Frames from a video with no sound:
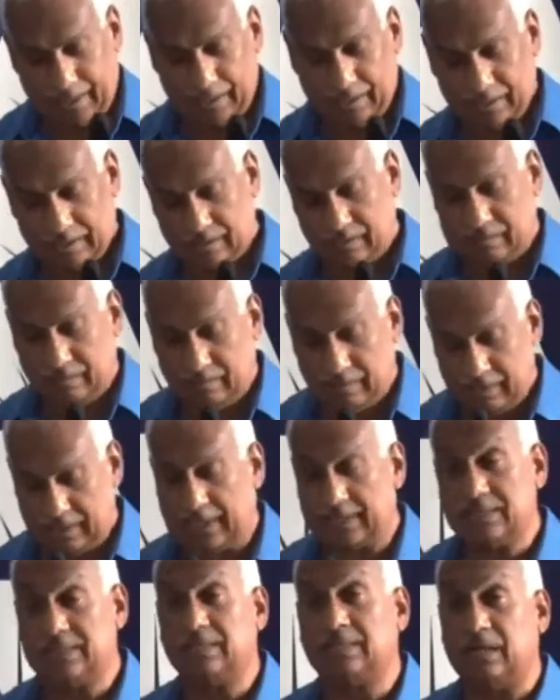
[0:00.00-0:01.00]
So
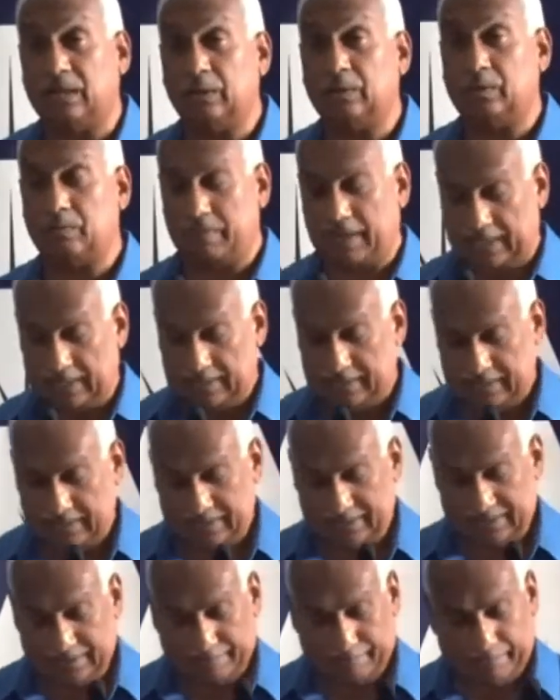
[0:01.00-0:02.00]
that's to tell you how bad it
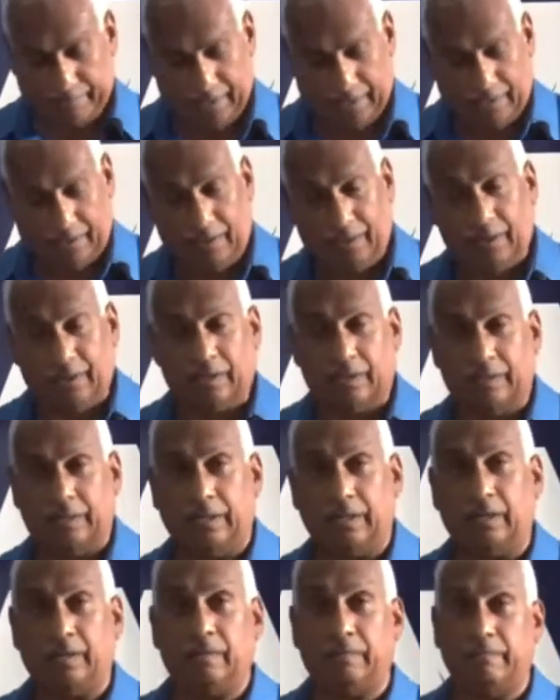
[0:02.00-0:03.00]
is.
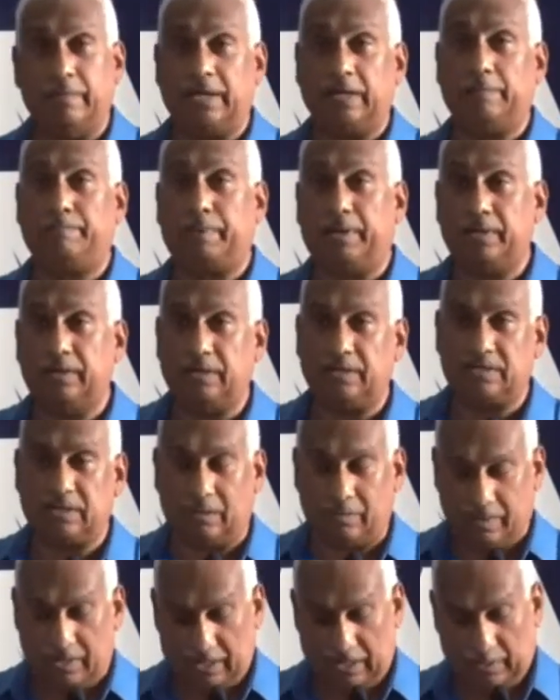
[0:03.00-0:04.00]
The many pundits
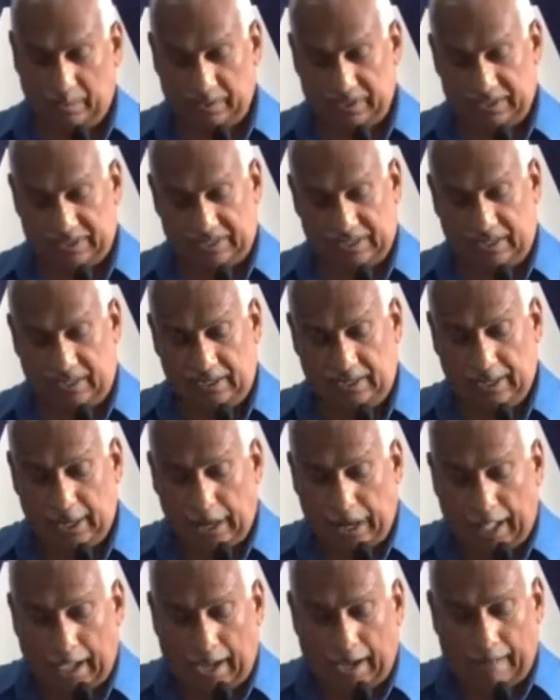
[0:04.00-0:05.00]
out there would say
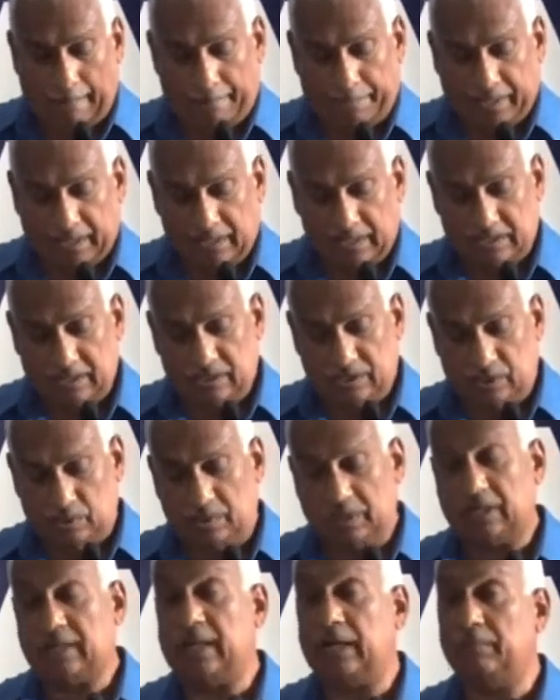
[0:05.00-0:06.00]
that this is due to
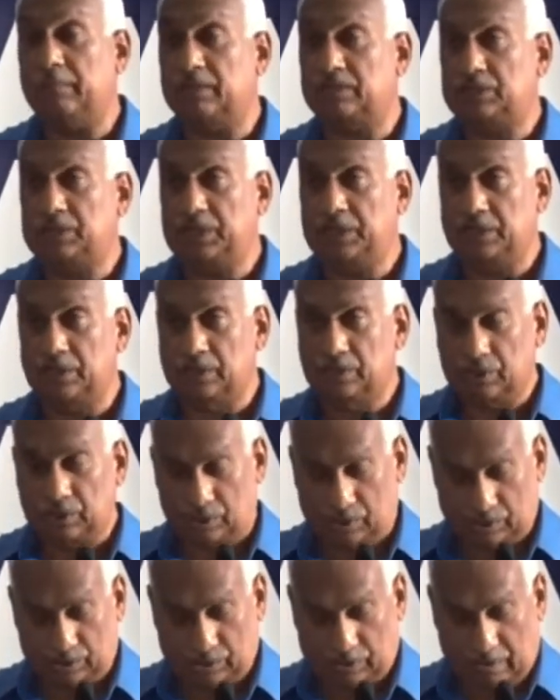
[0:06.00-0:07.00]
climate
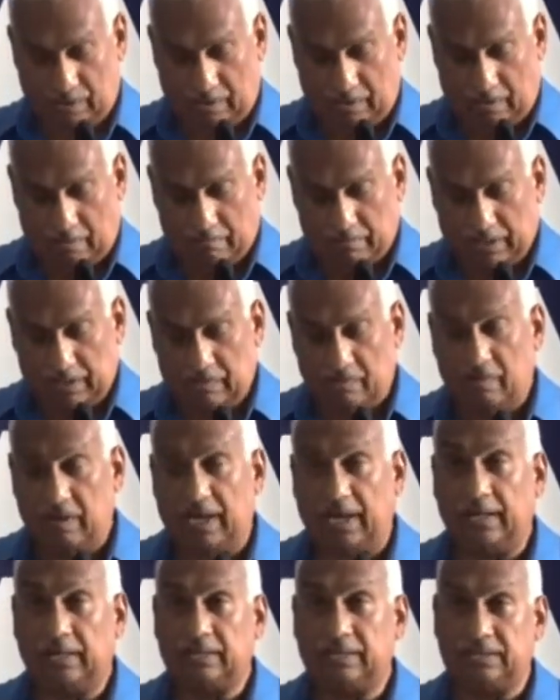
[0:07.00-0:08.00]
change, but in
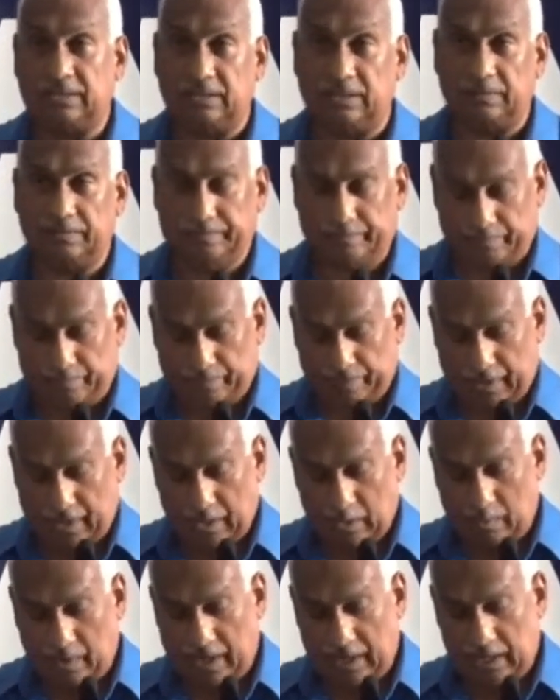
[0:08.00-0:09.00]
reality,
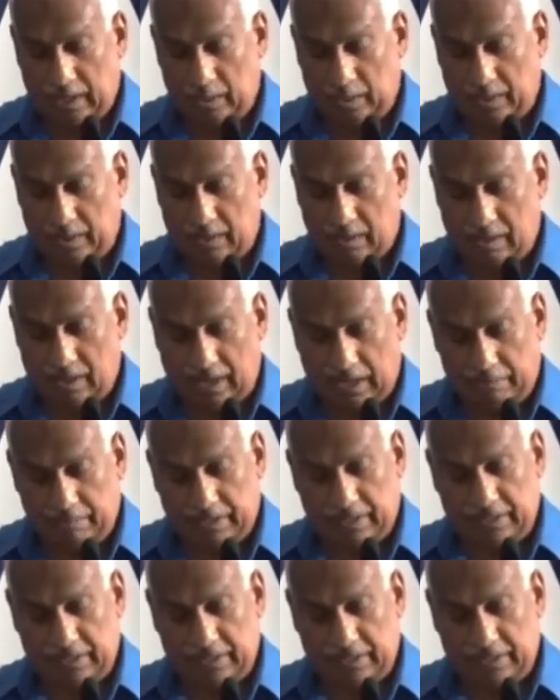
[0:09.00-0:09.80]
while our climate